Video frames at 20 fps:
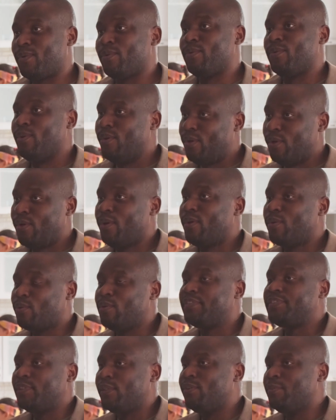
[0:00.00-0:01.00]
I've never
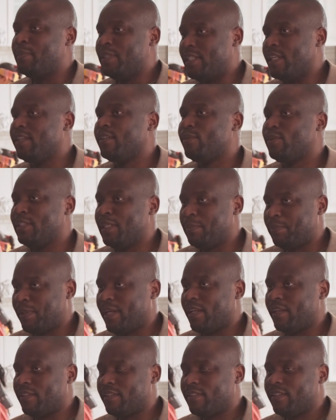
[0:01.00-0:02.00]
seen anything
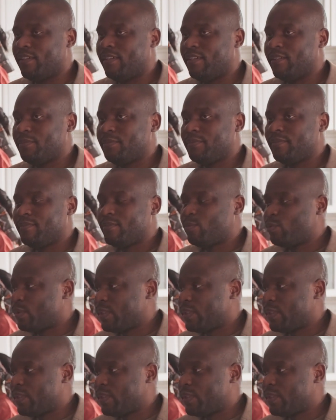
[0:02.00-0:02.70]
like this ever.